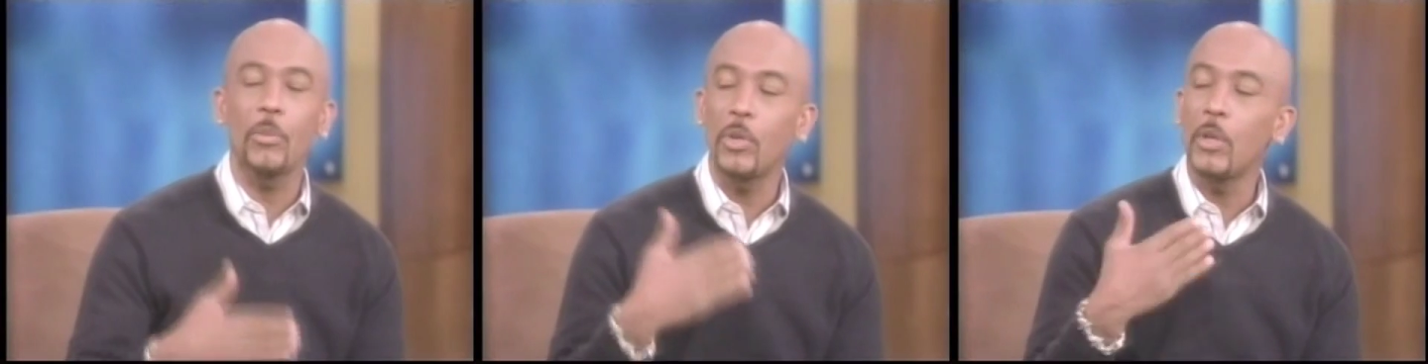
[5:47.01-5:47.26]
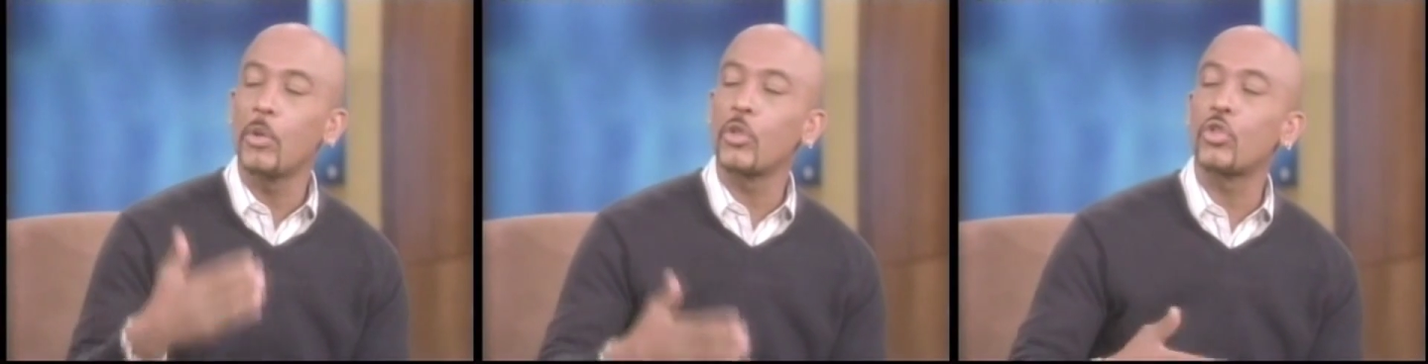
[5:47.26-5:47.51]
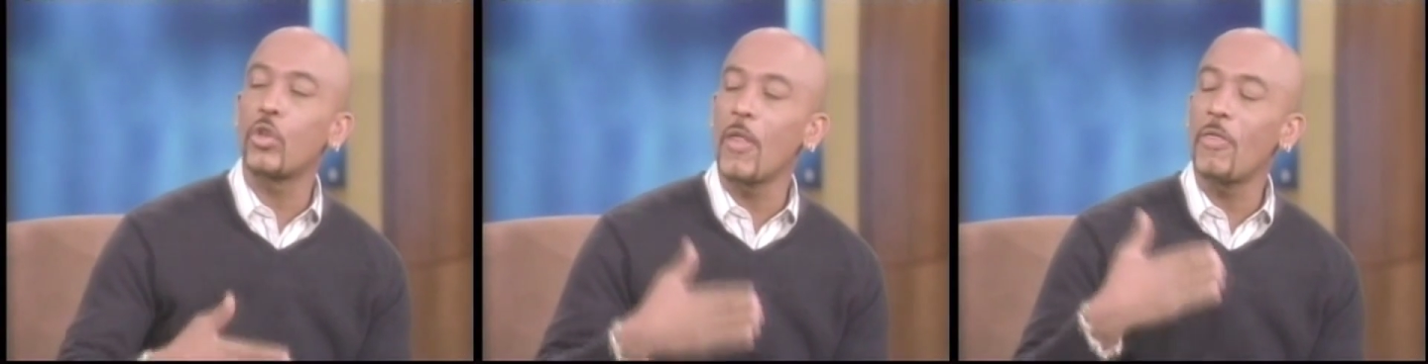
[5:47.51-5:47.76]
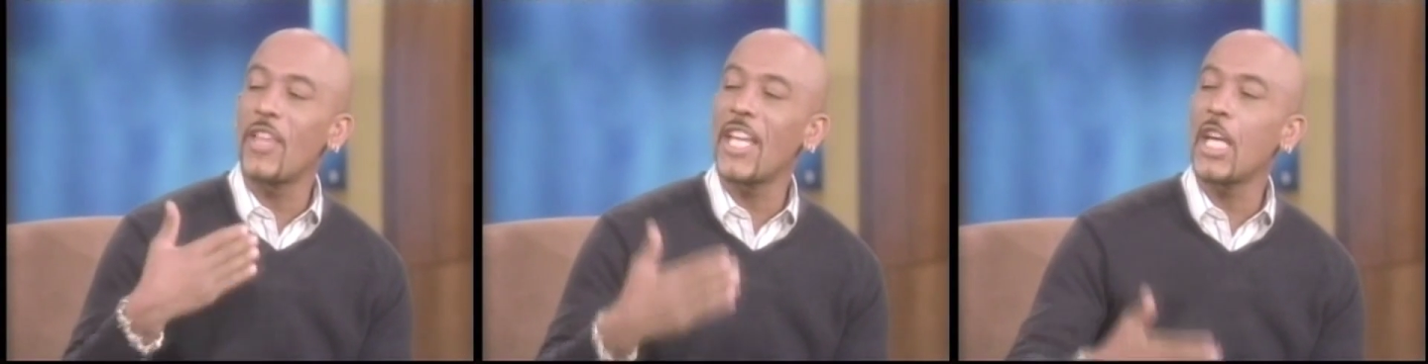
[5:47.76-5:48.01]
to get people to
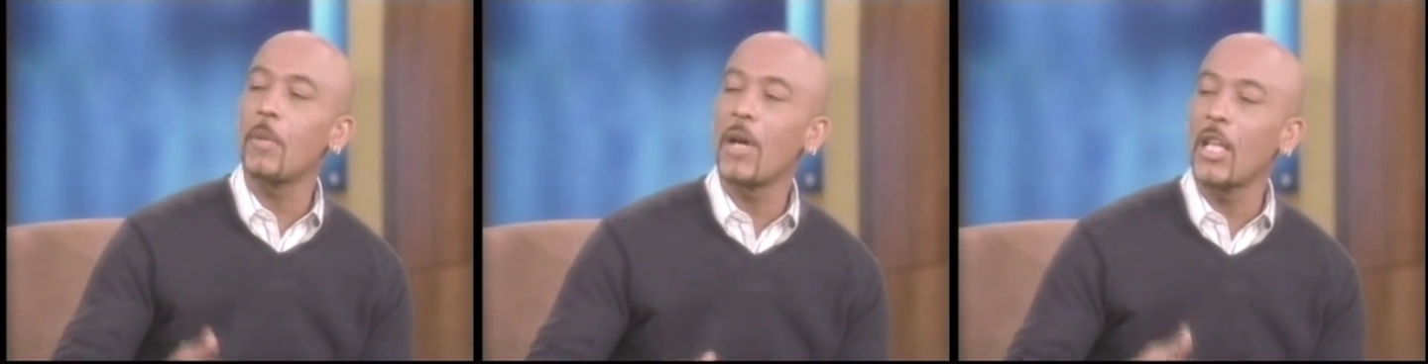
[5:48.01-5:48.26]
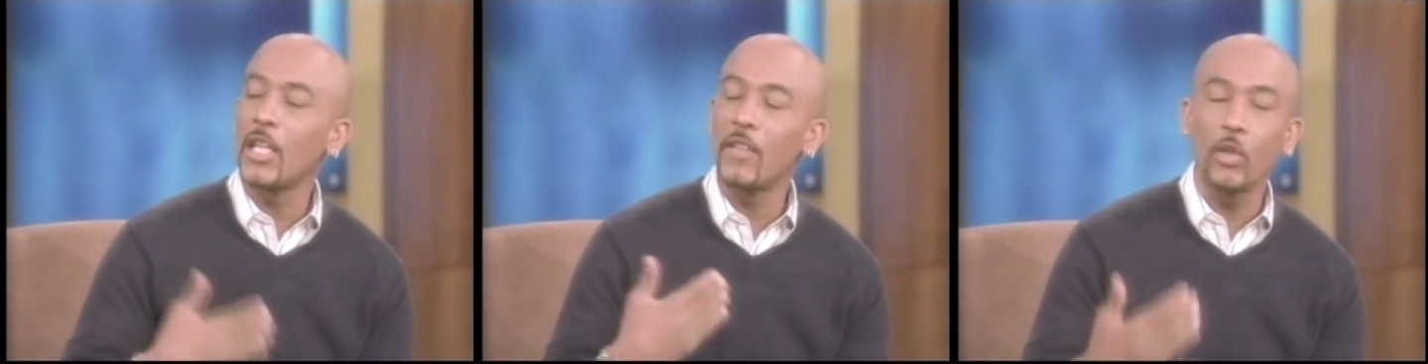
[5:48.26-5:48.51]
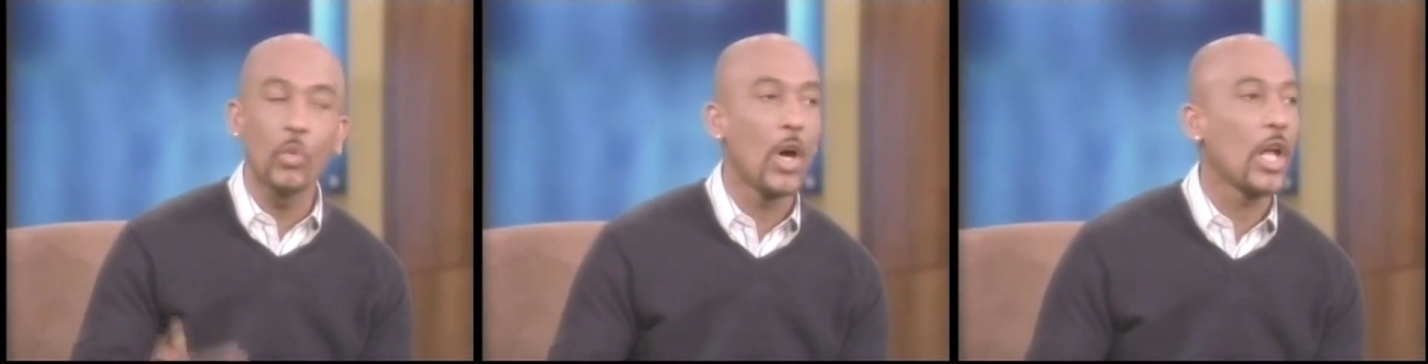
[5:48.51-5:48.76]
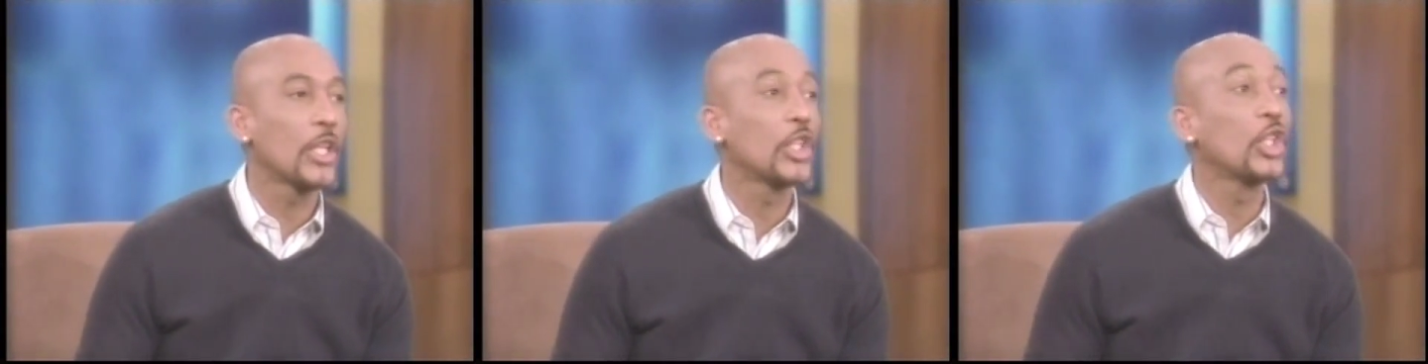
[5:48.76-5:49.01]
start thinking about living
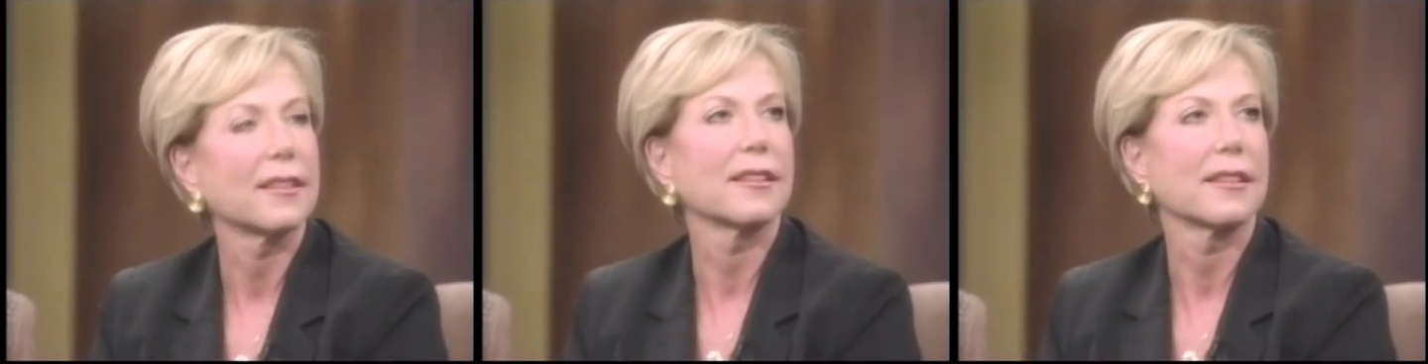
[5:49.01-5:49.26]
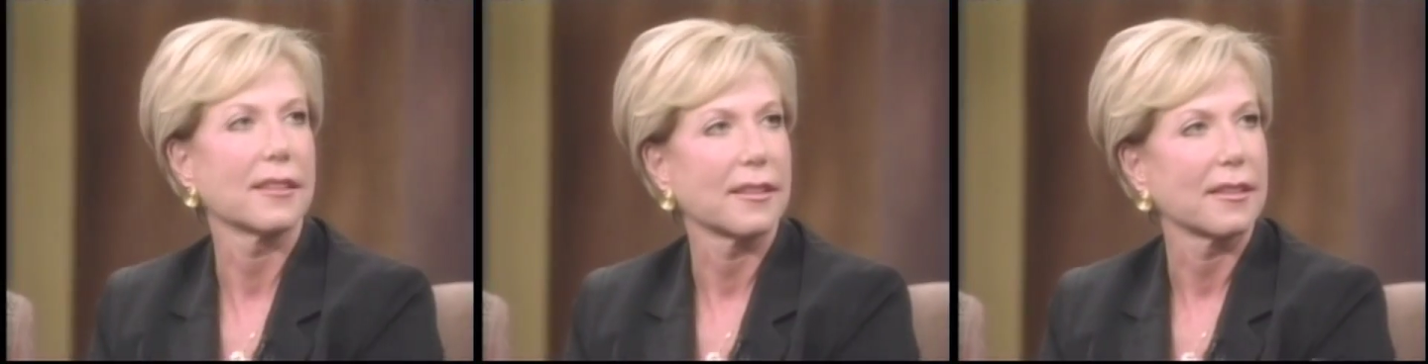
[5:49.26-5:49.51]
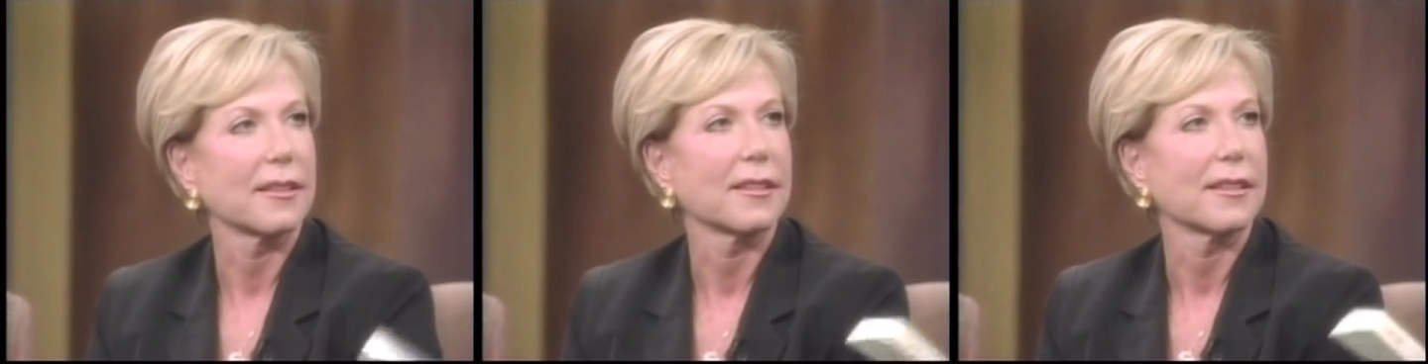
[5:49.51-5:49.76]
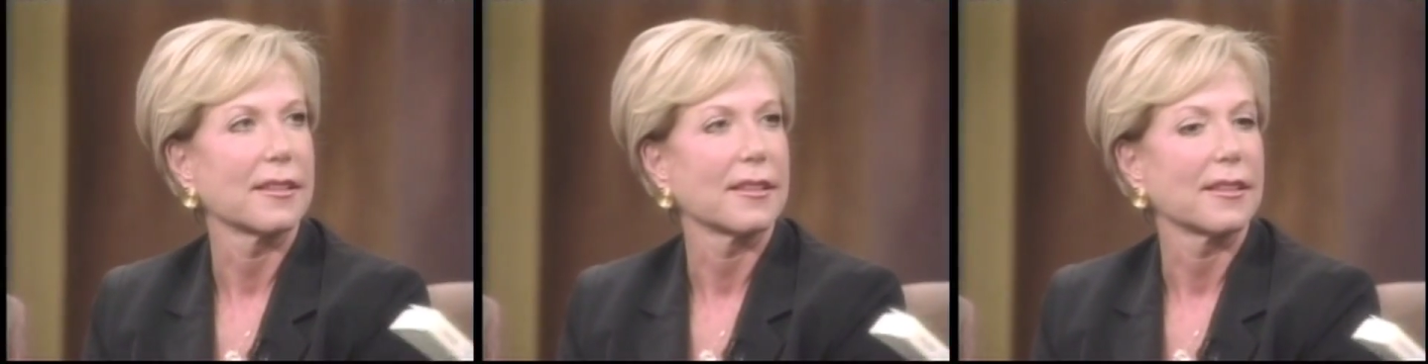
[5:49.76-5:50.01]
well, and to do that,
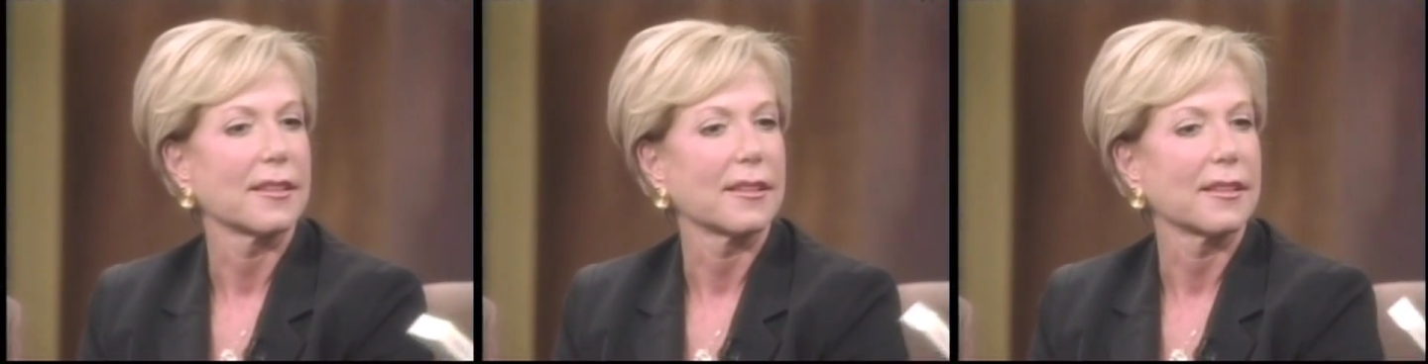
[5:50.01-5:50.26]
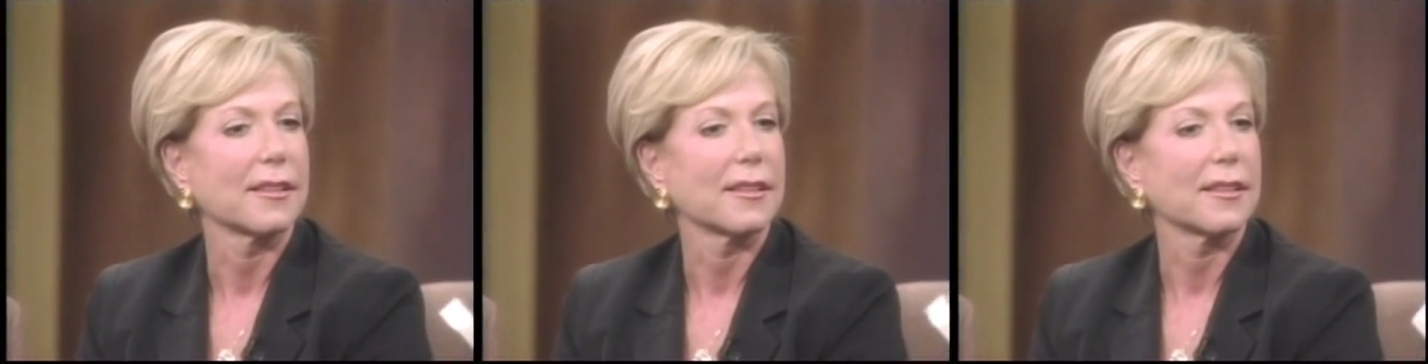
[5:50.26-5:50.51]
everyone